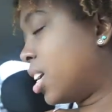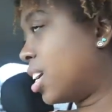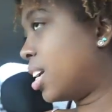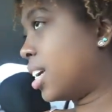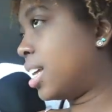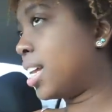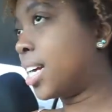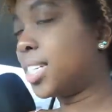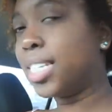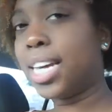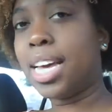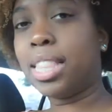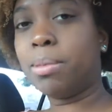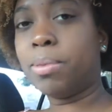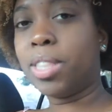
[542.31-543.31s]
And like I said, I
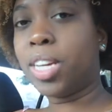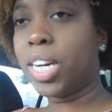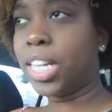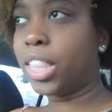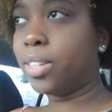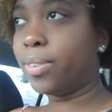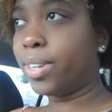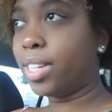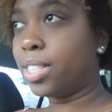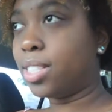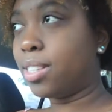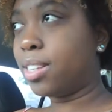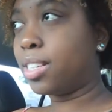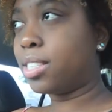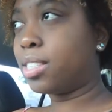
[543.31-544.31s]
had to be there at 3,
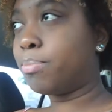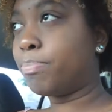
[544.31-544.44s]
so that's